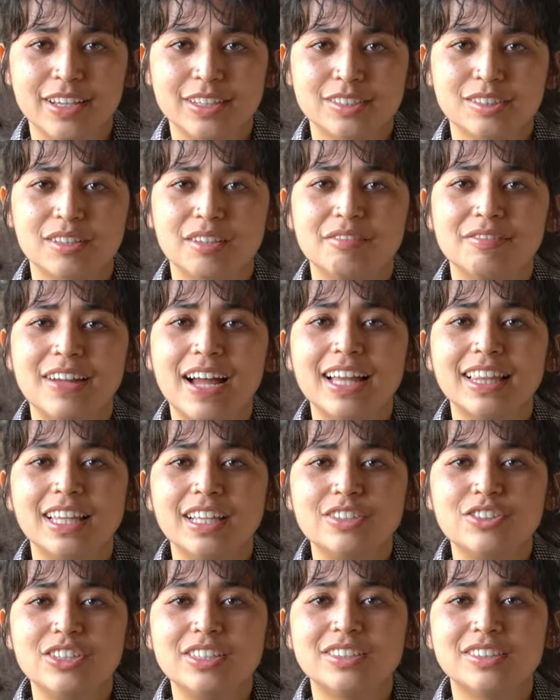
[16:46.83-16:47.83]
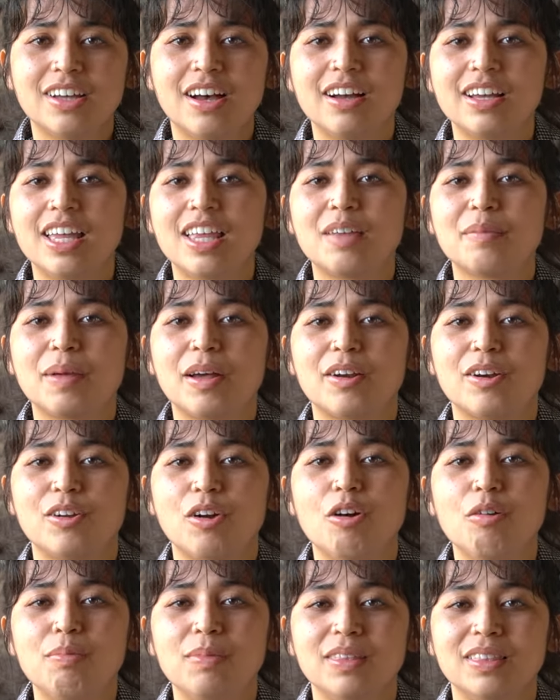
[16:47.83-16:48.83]
So the fact that she's talking about it
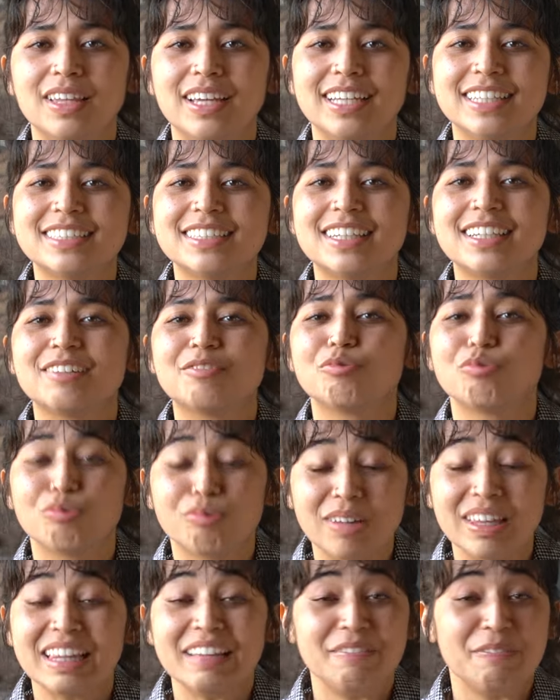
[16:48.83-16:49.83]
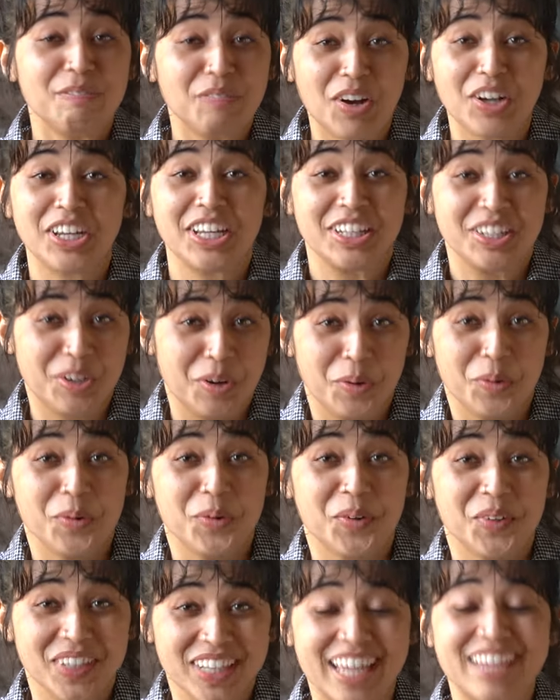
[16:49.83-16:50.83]
openly is really fucking
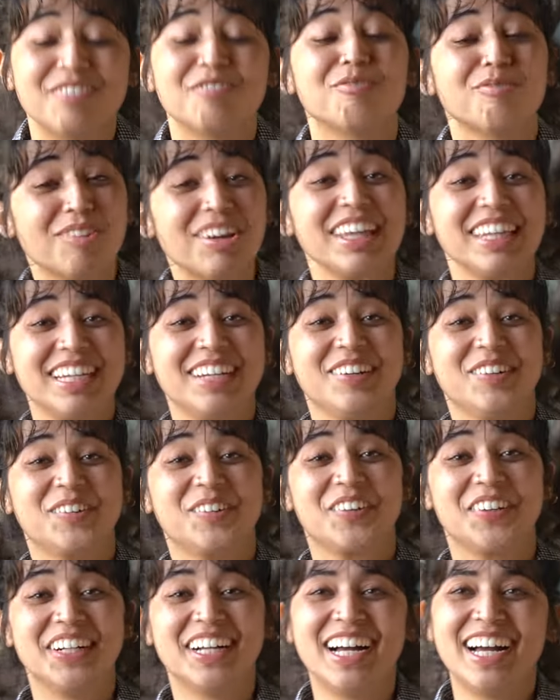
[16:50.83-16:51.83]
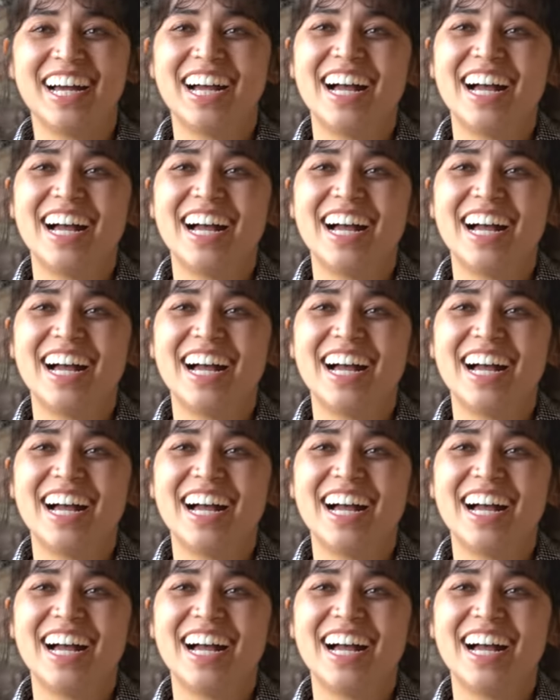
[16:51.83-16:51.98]
cool, like really cool.